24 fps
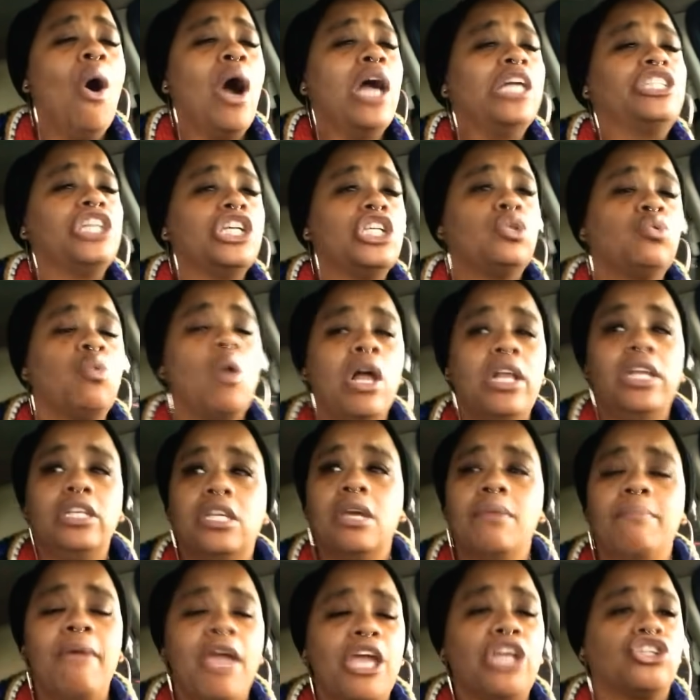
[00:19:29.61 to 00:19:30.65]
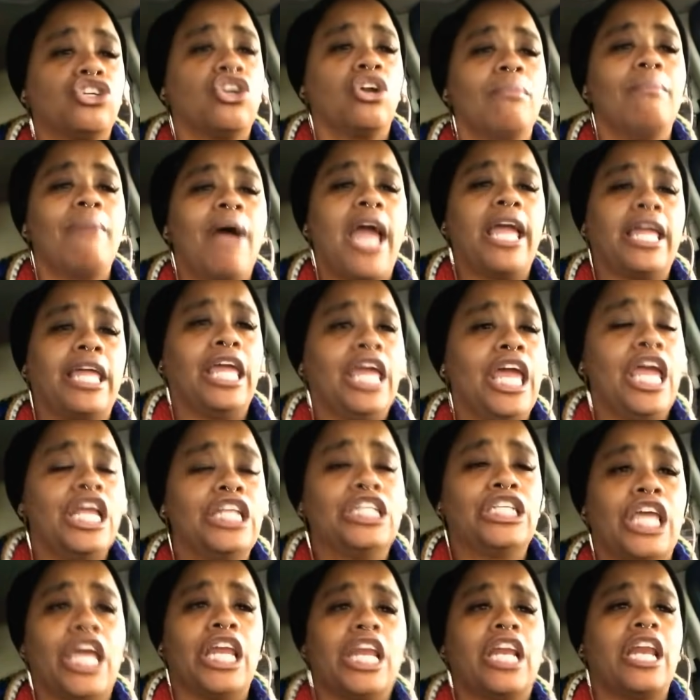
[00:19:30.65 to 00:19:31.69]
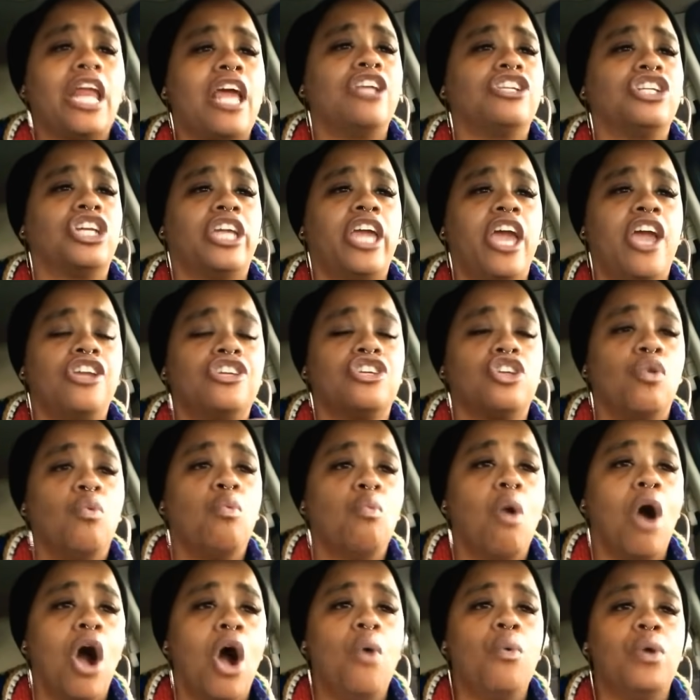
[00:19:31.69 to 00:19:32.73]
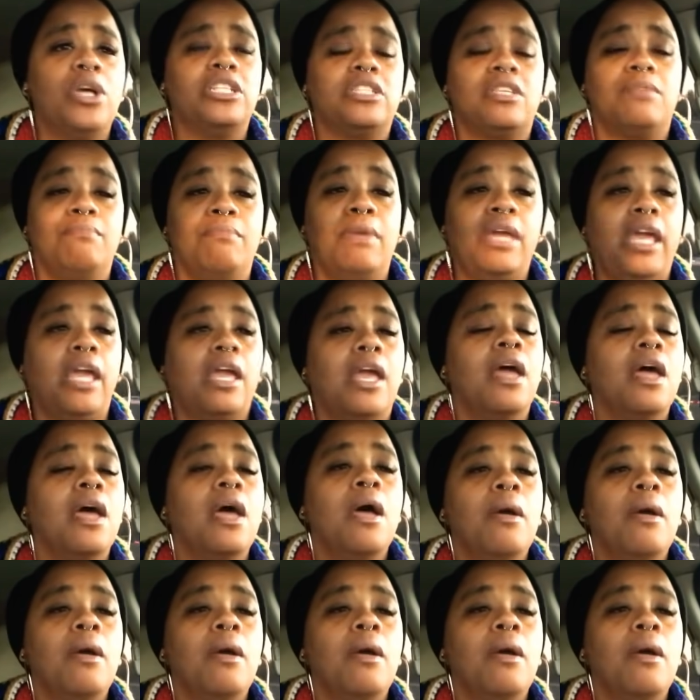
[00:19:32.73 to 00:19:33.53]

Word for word: I just want to make sure my kids get an education. Woe is me.